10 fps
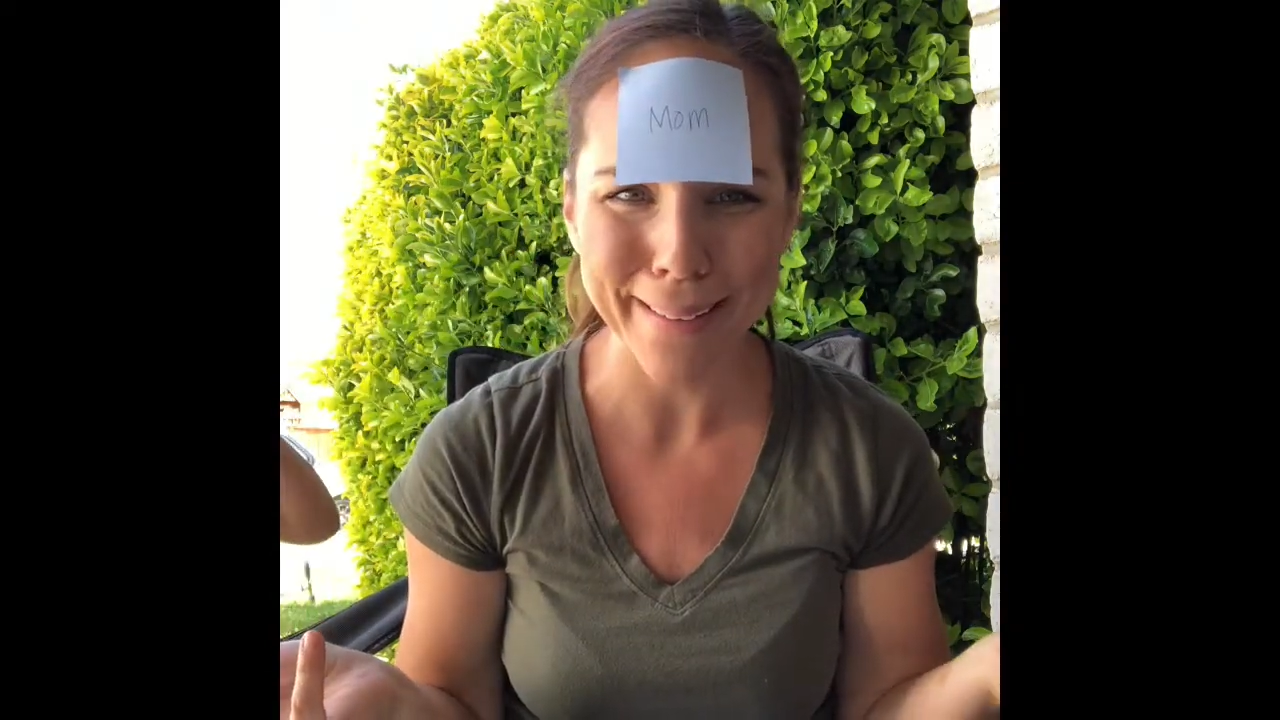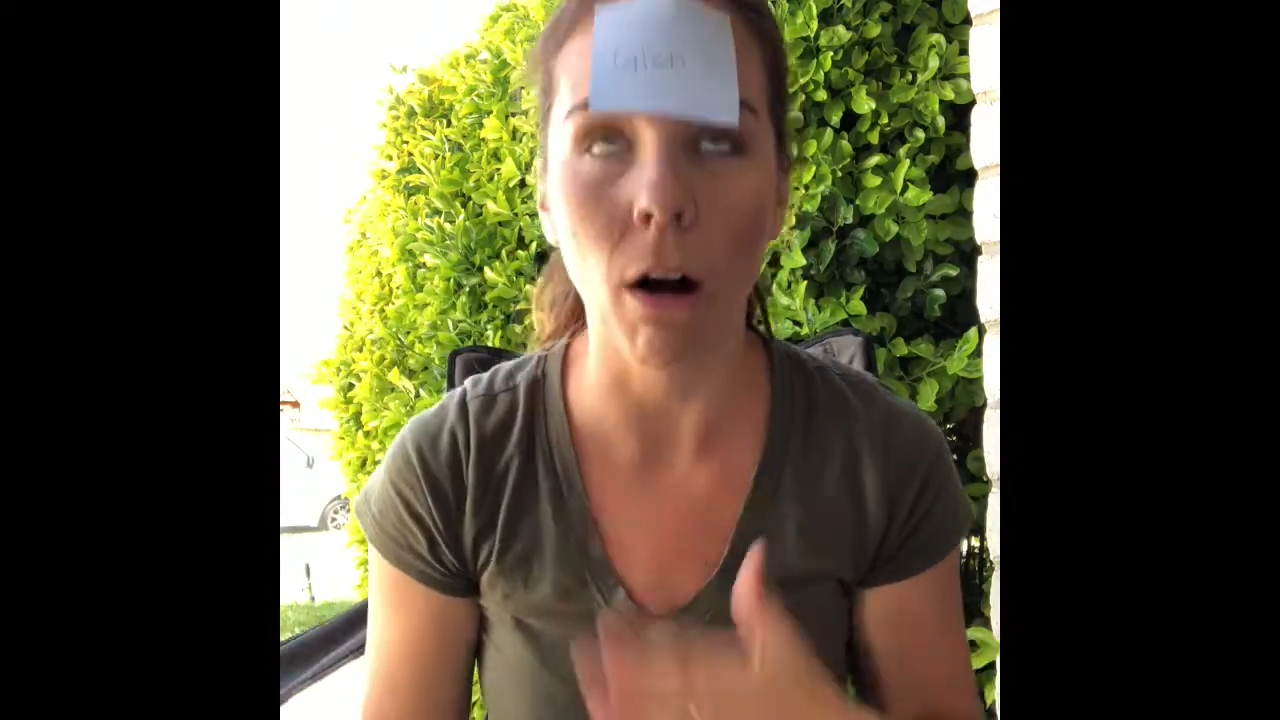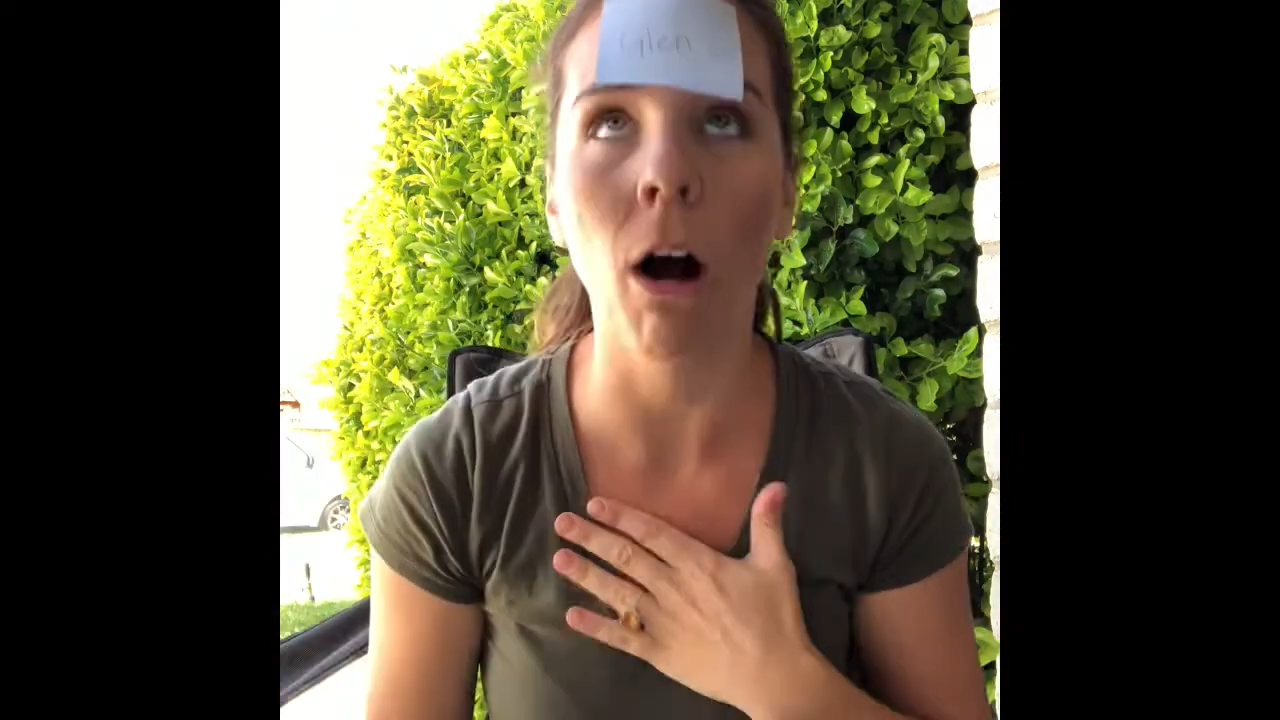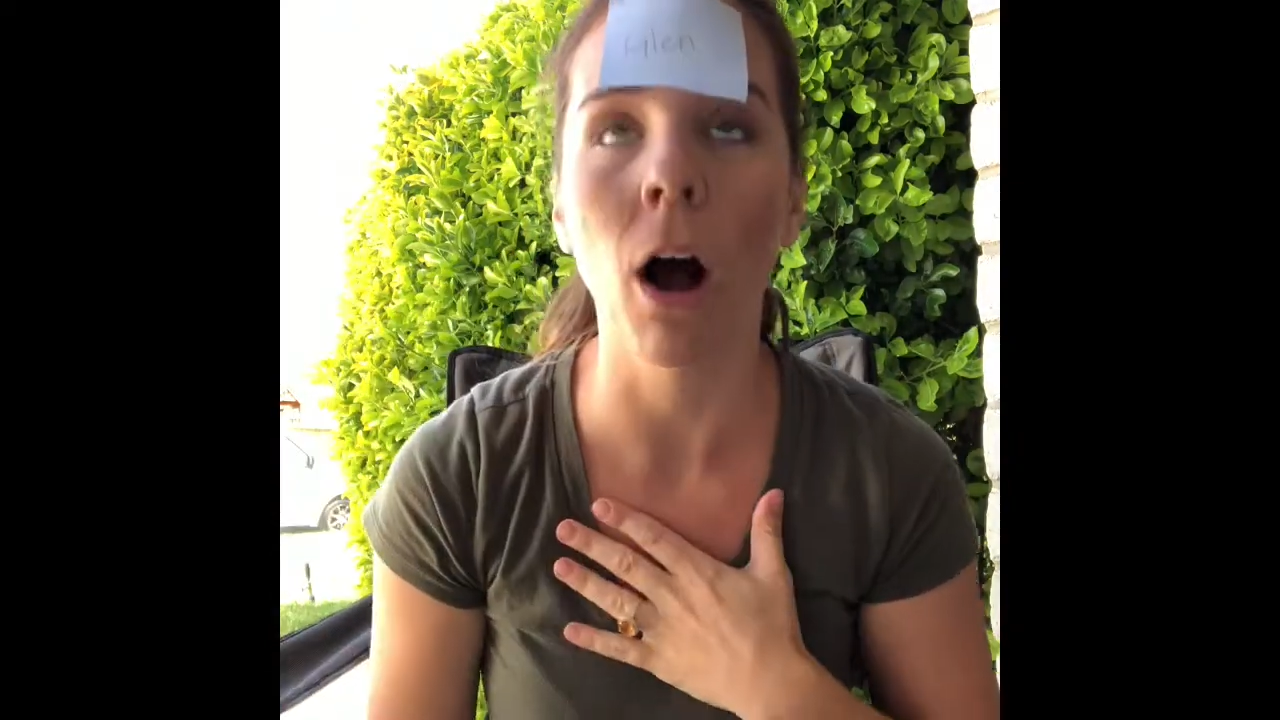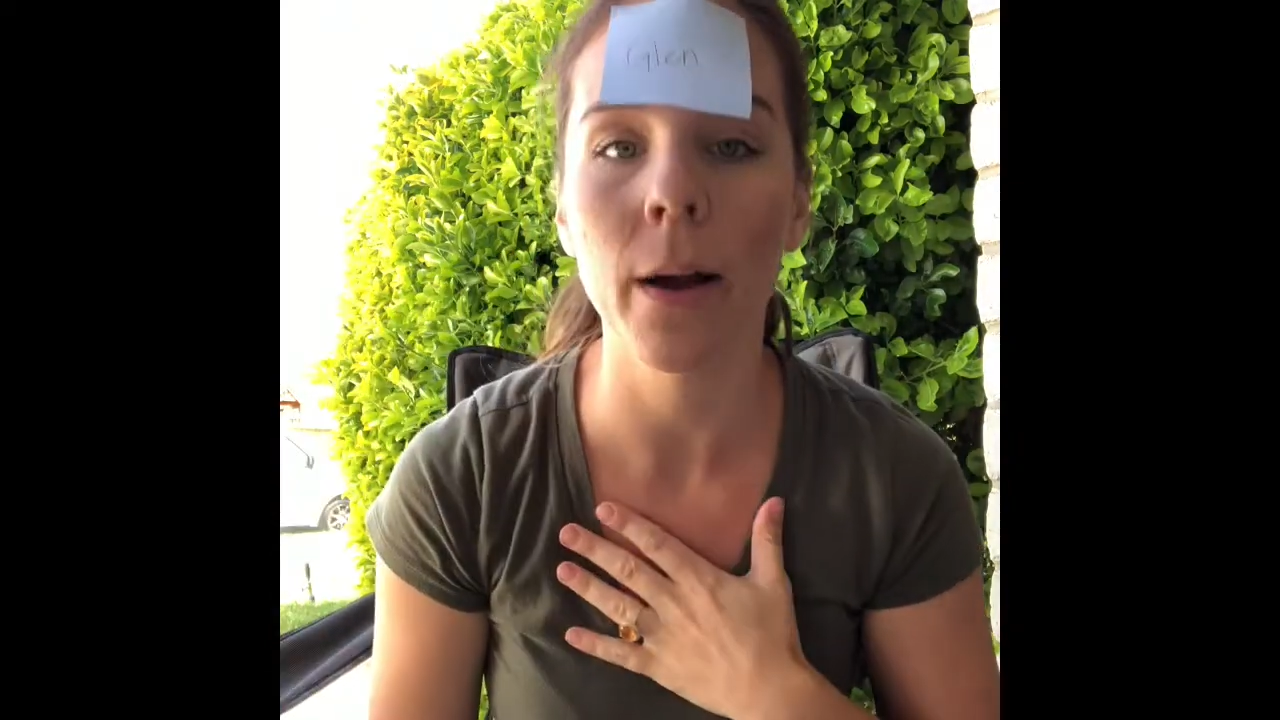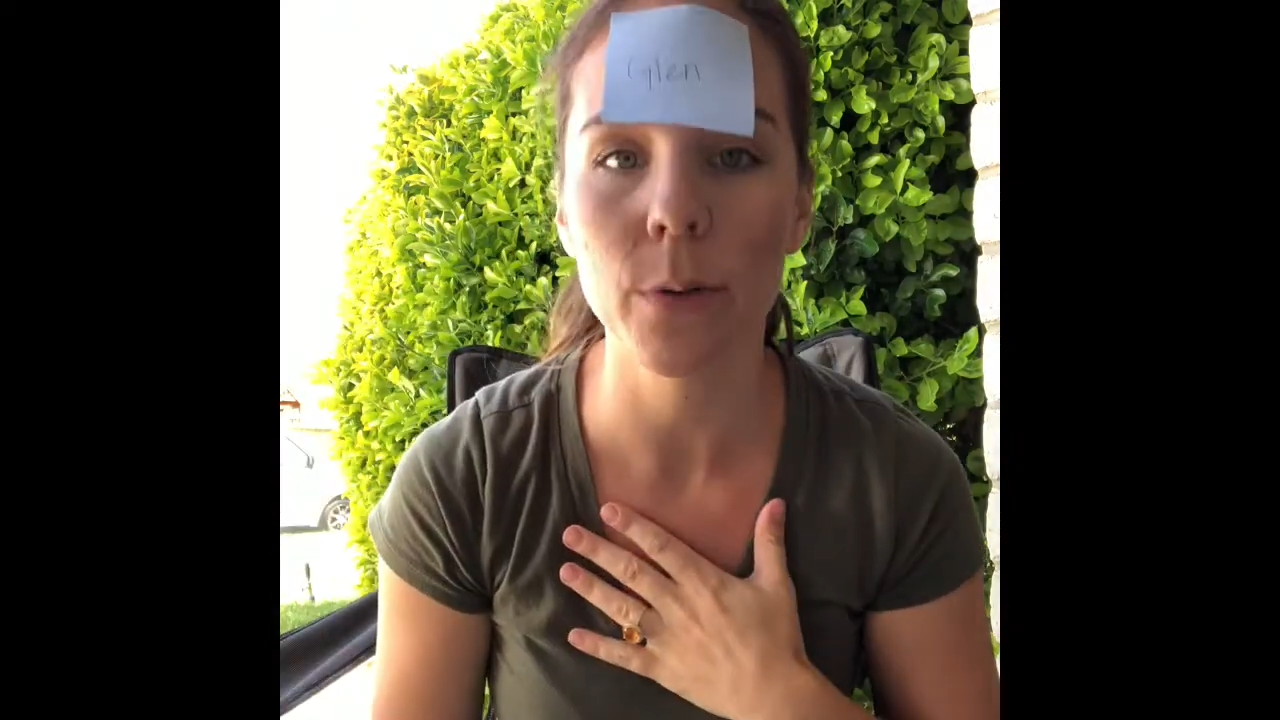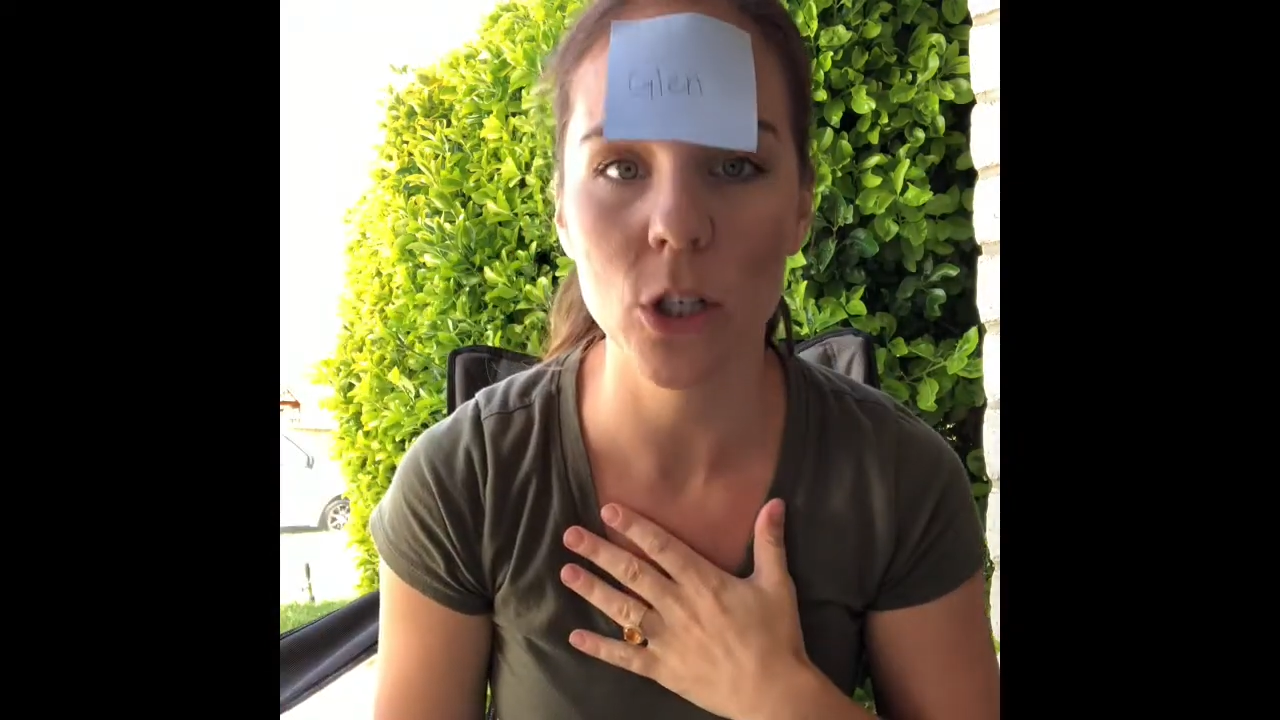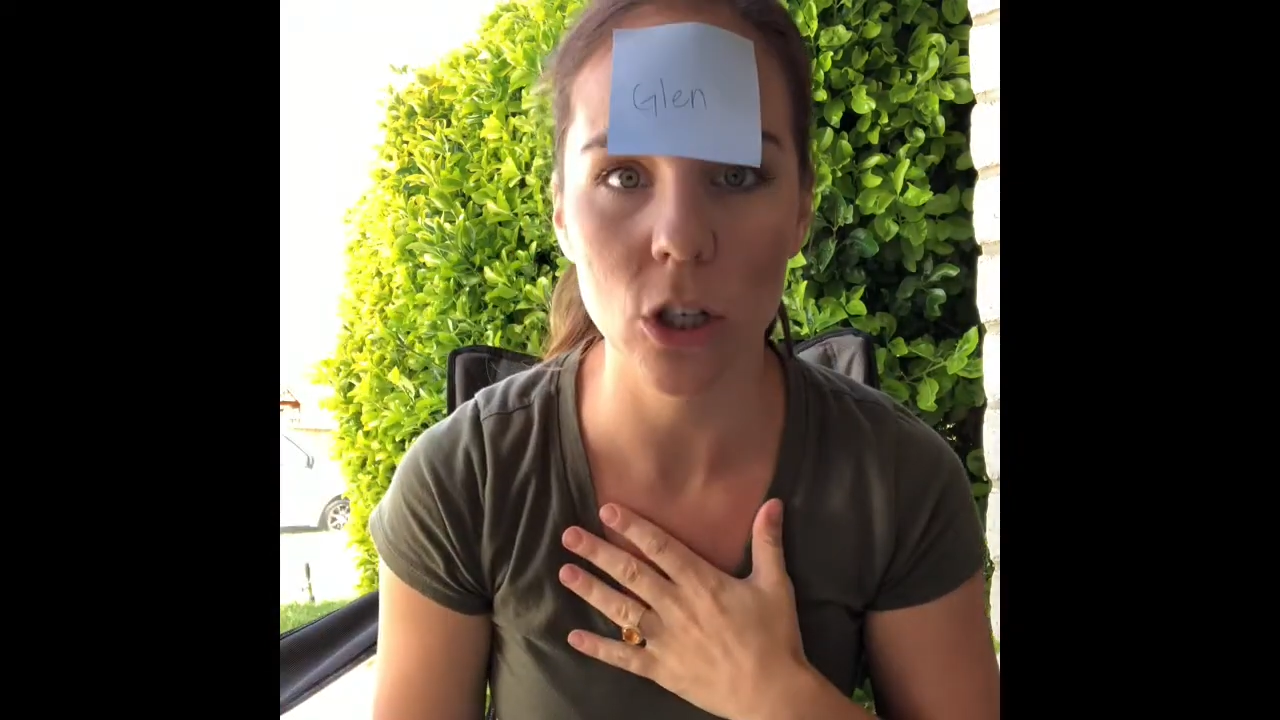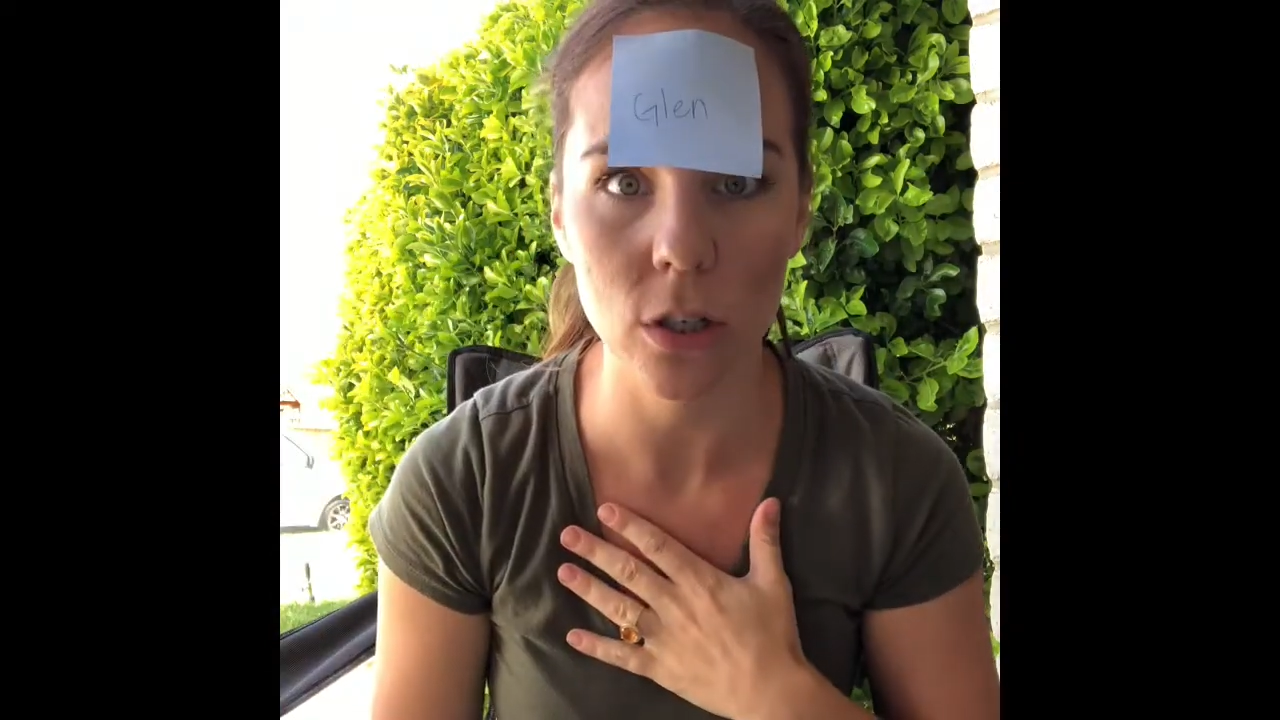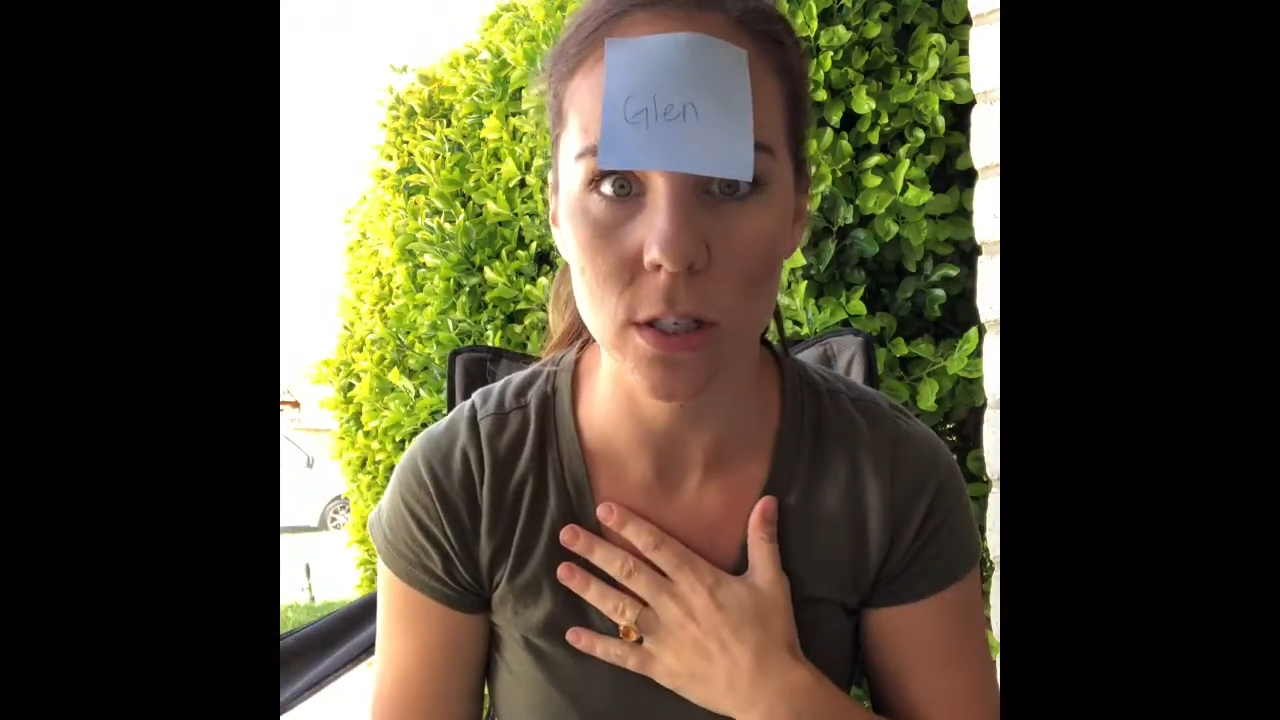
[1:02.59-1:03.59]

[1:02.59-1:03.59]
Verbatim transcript: Oh, it was just a